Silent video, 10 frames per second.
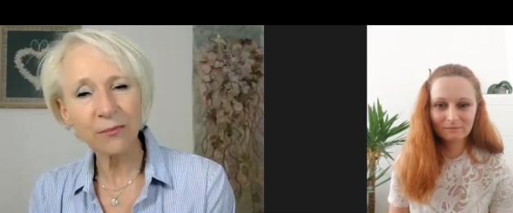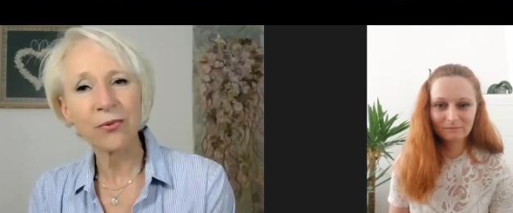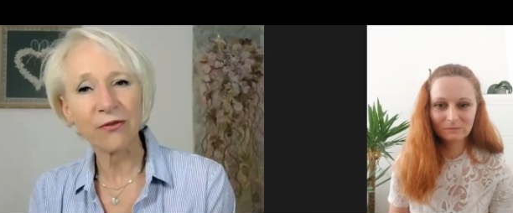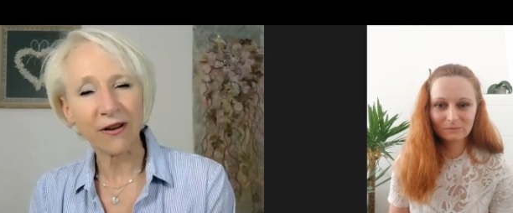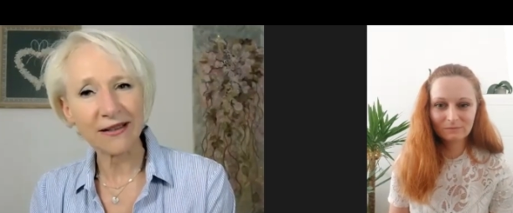
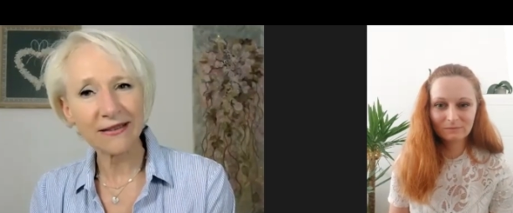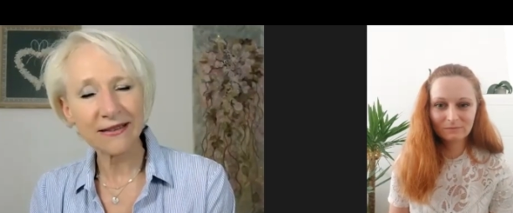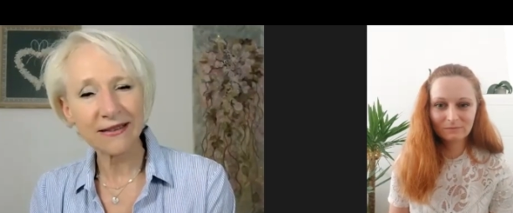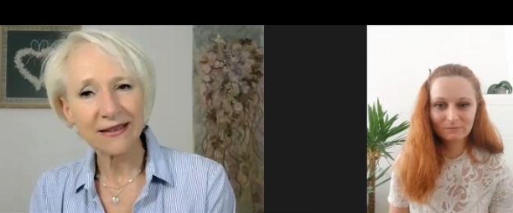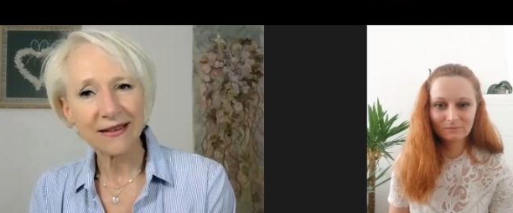
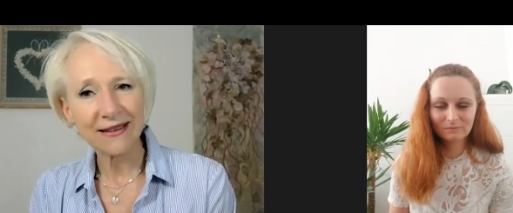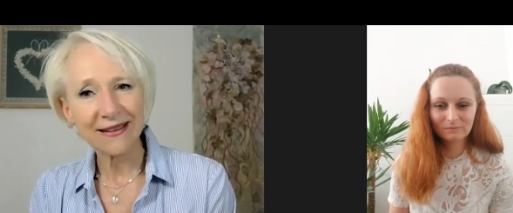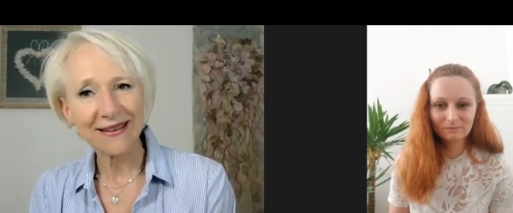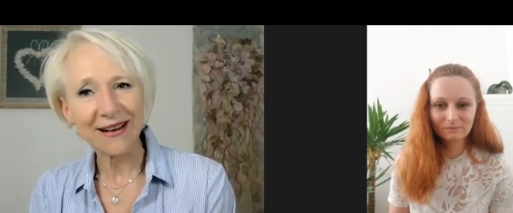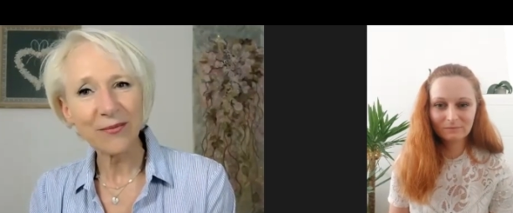Speaker 1: improvise
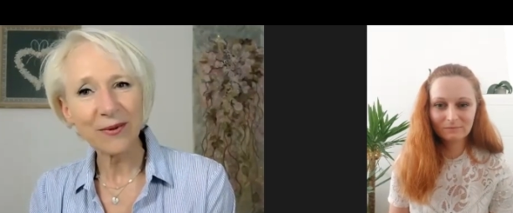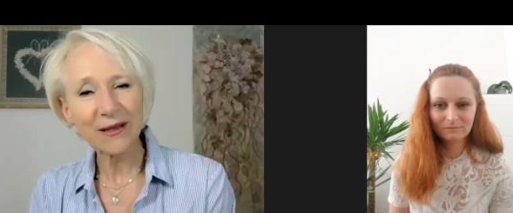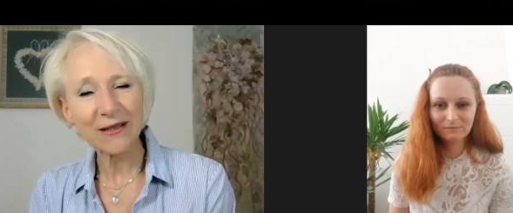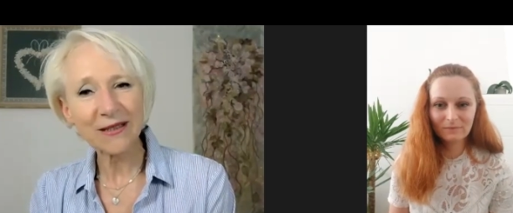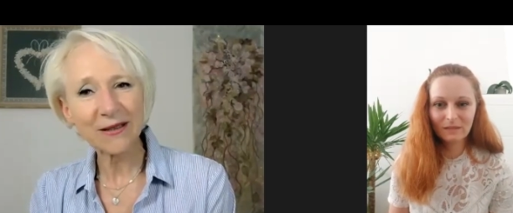you know
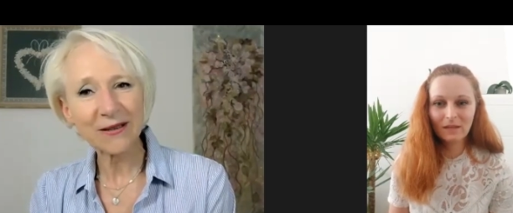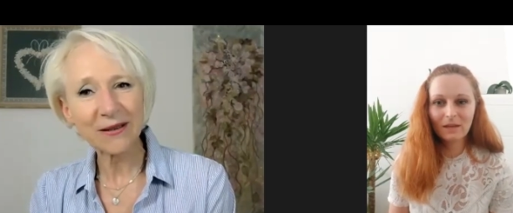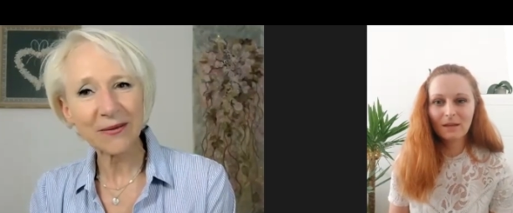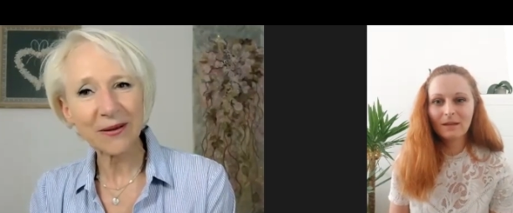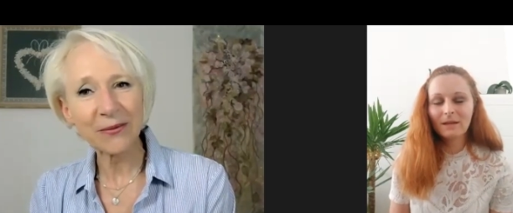because you
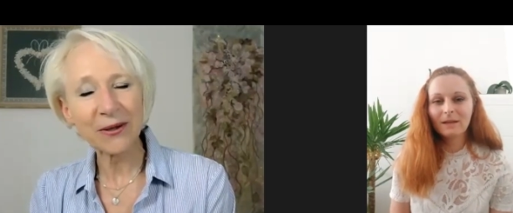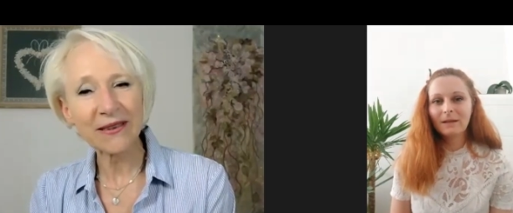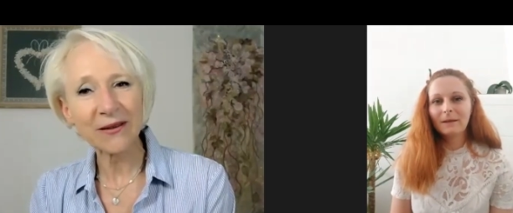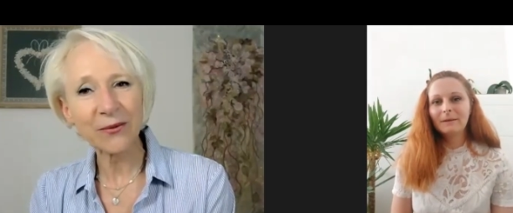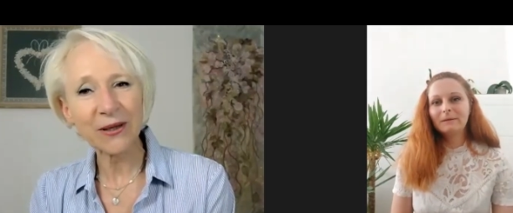uh, uh,
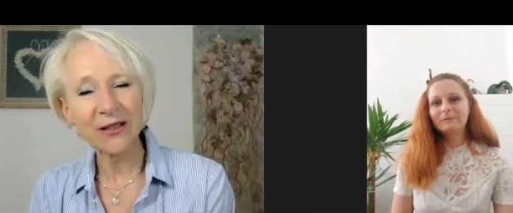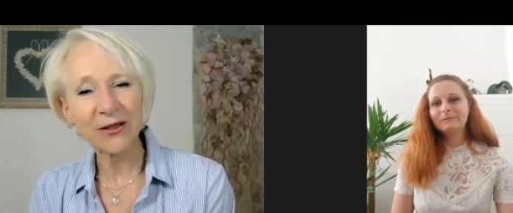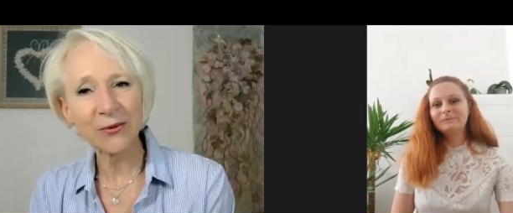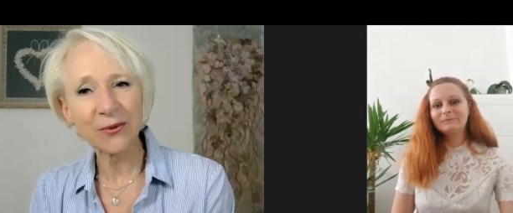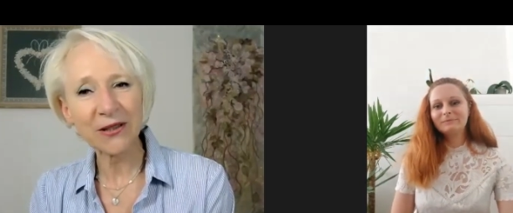with when
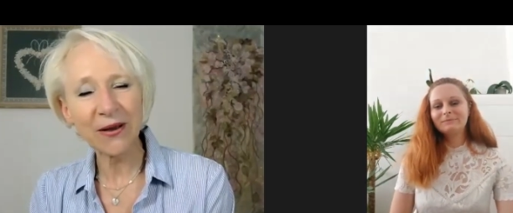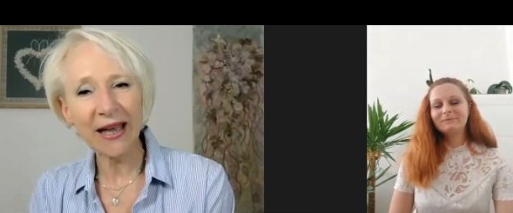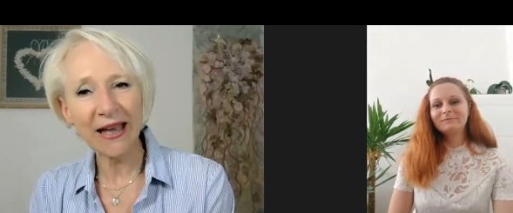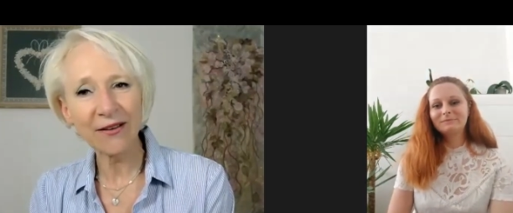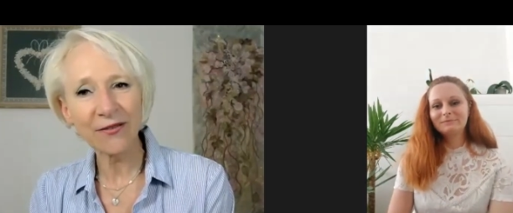you when you
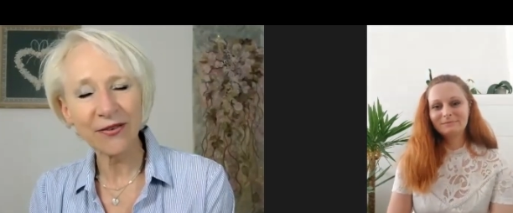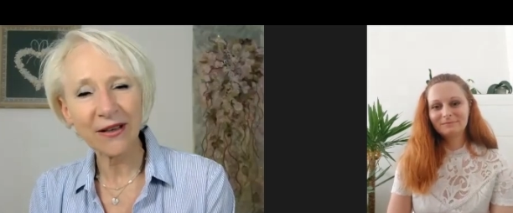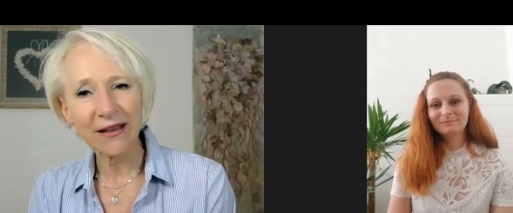have